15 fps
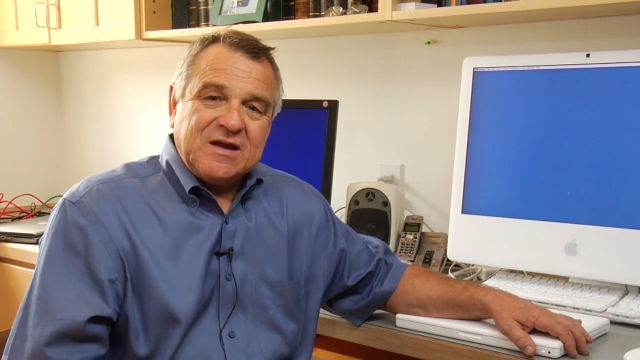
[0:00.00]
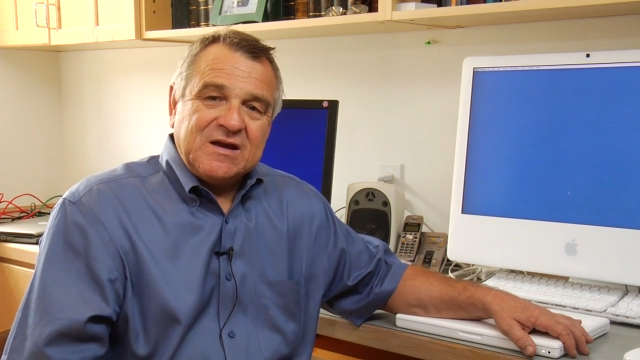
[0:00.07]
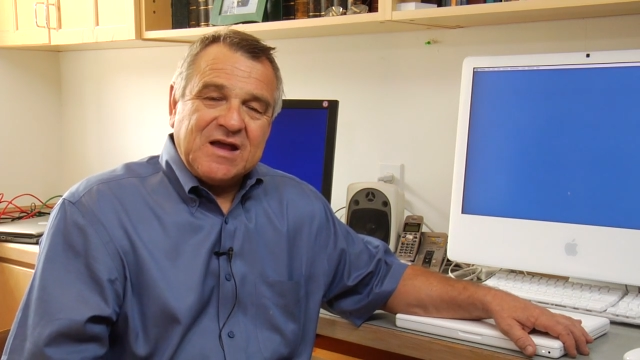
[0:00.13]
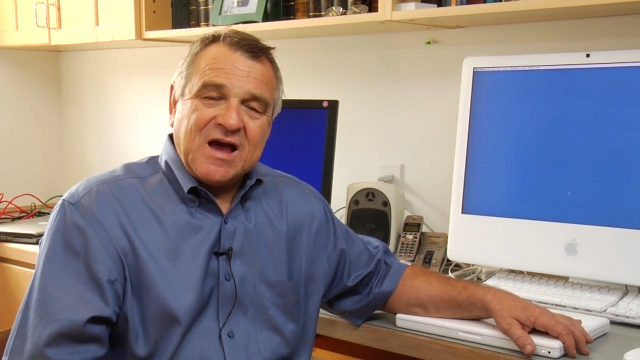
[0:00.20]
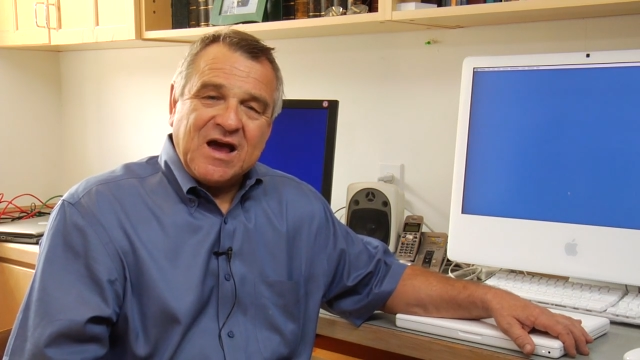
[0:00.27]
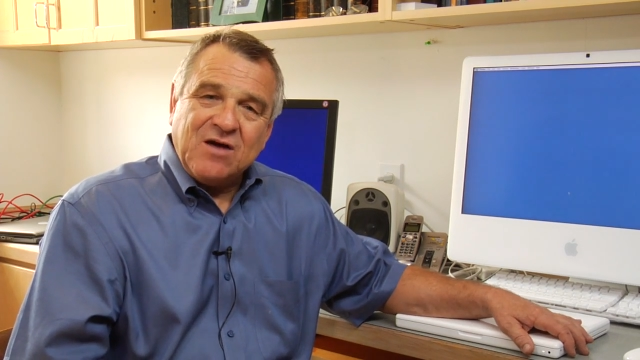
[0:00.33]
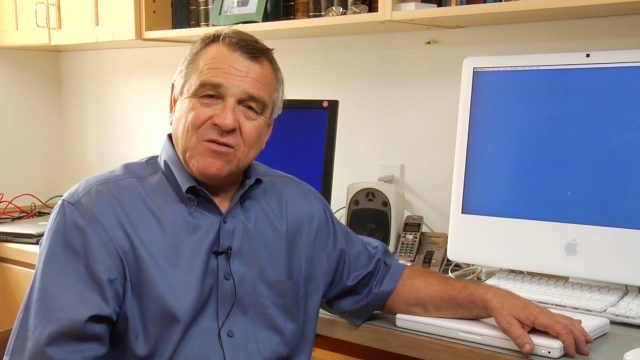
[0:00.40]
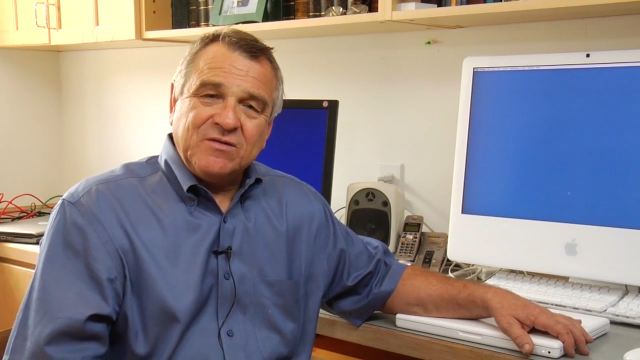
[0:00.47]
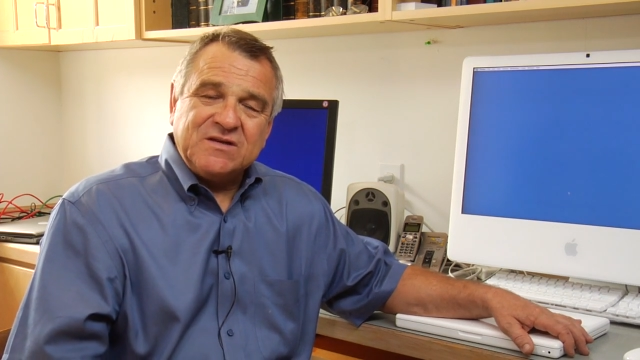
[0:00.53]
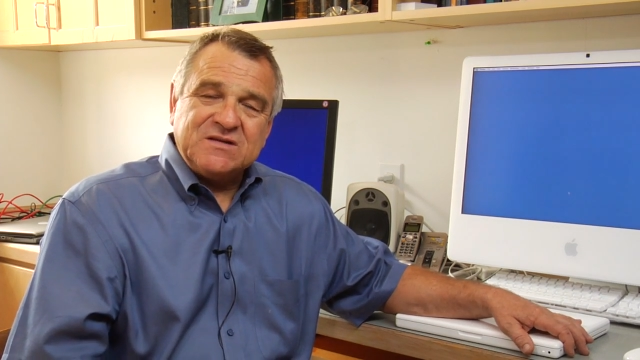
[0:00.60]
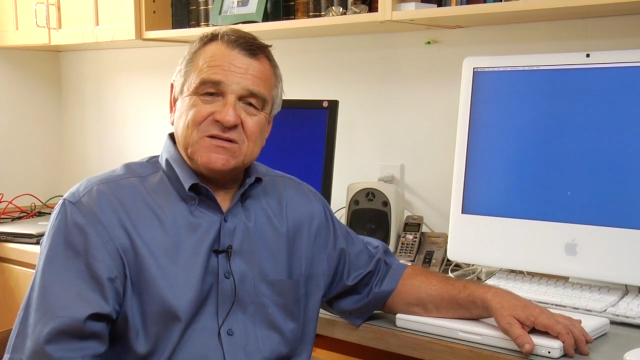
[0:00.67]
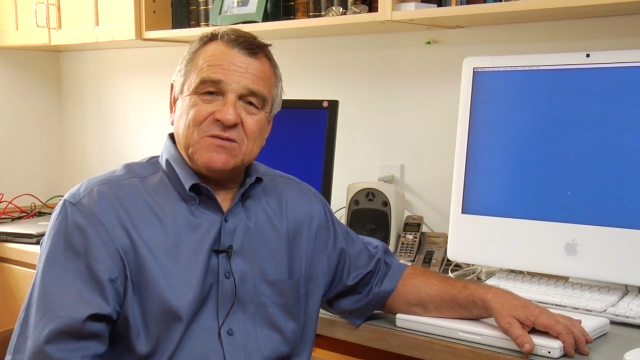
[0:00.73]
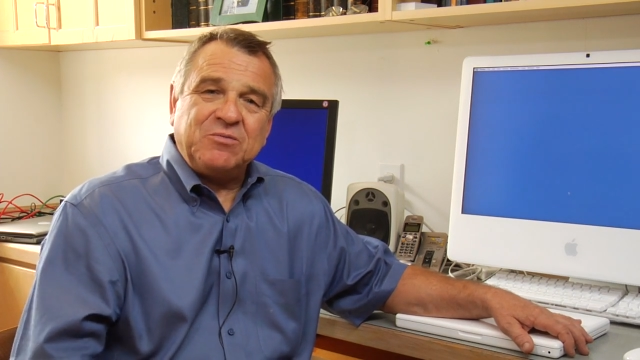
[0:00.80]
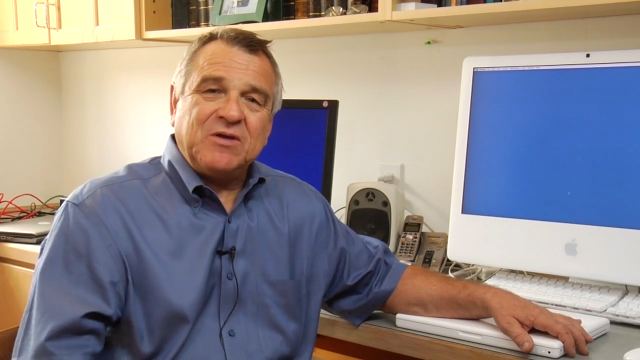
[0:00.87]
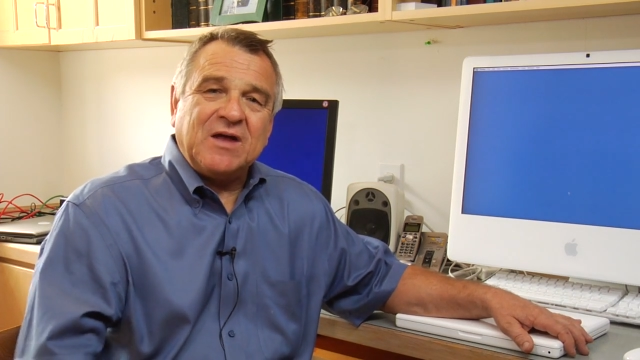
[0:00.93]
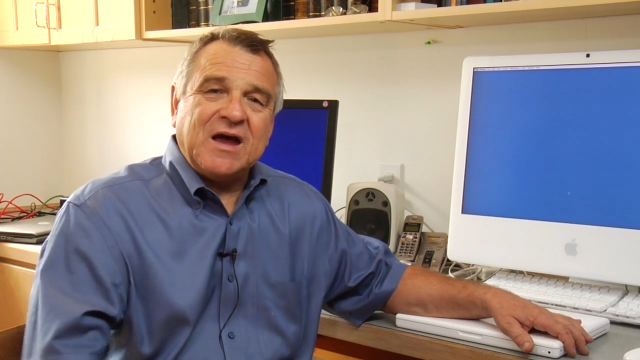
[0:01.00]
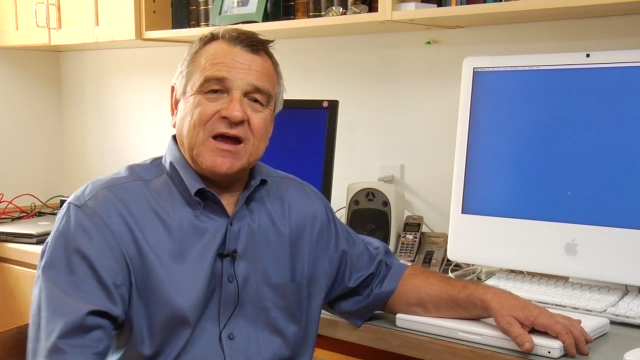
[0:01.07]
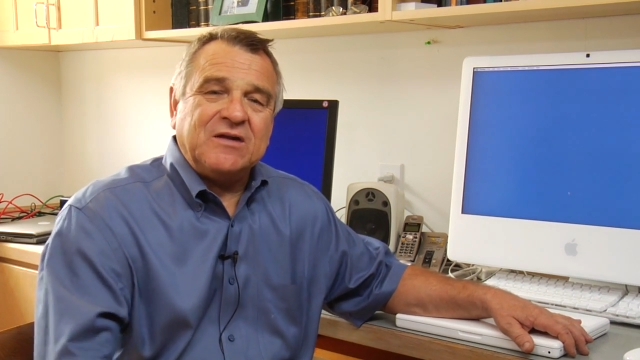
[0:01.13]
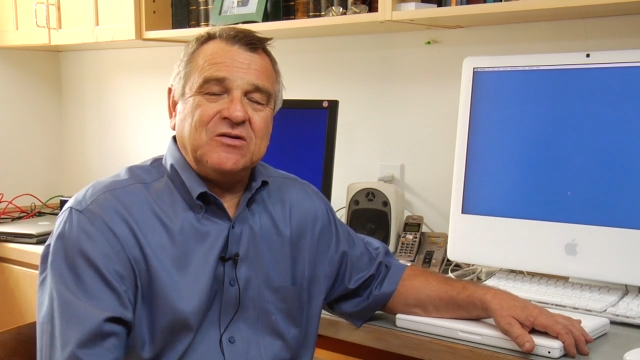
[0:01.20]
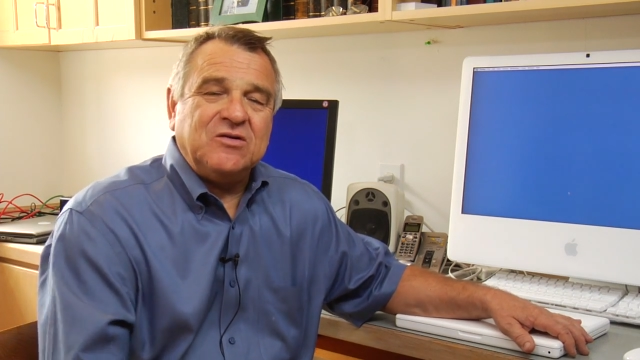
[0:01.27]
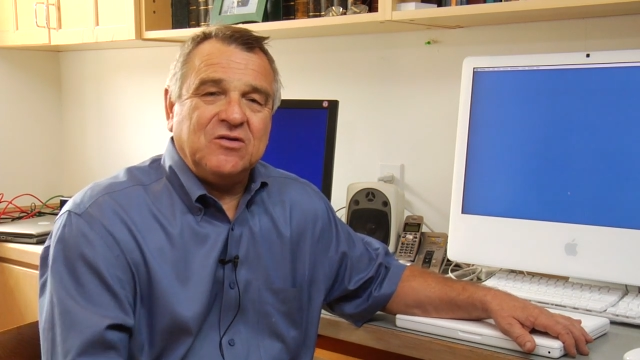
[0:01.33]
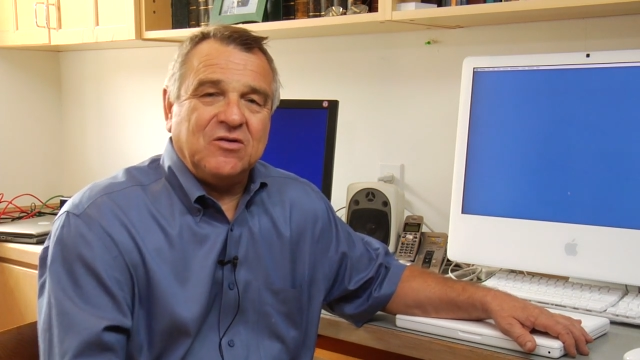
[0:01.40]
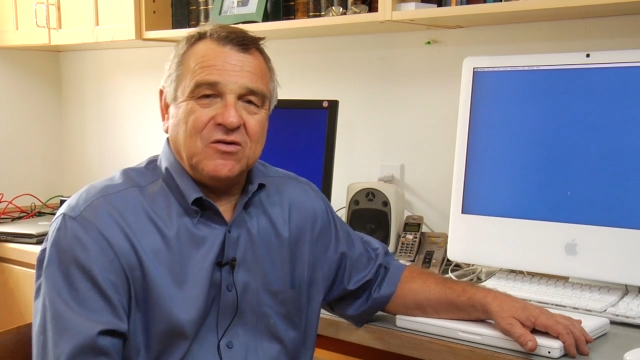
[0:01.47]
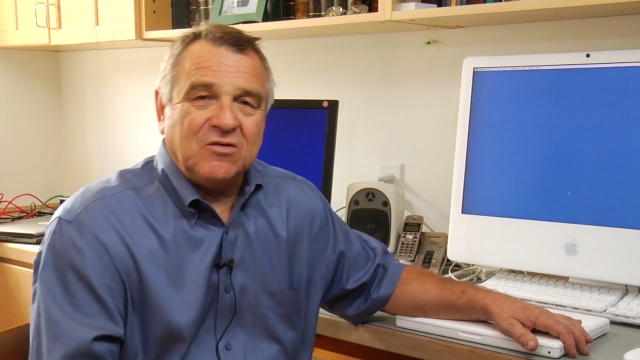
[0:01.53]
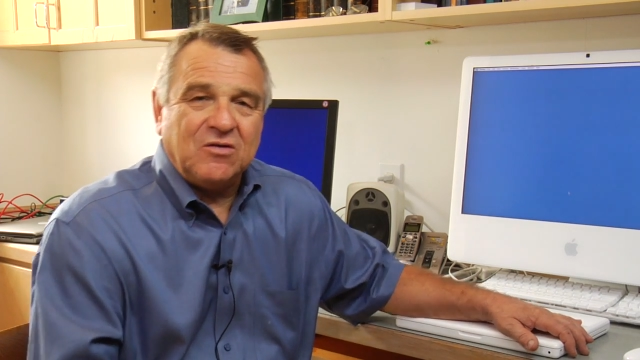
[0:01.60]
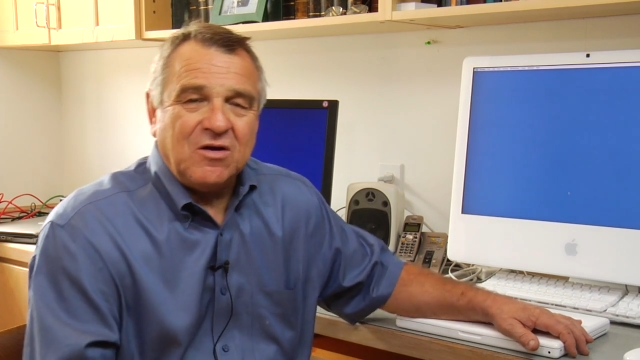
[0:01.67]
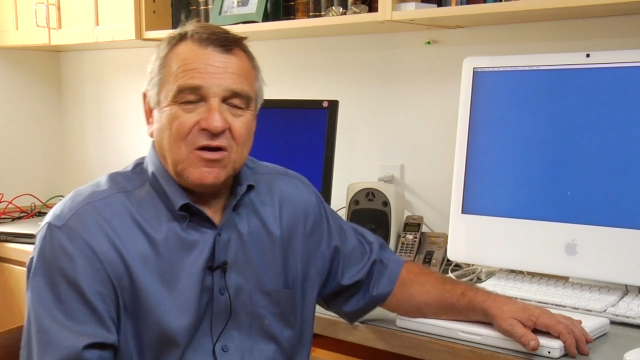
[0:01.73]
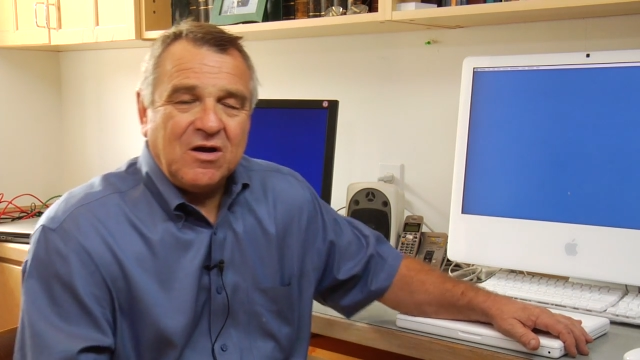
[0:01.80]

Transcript: Now, how would this apply to your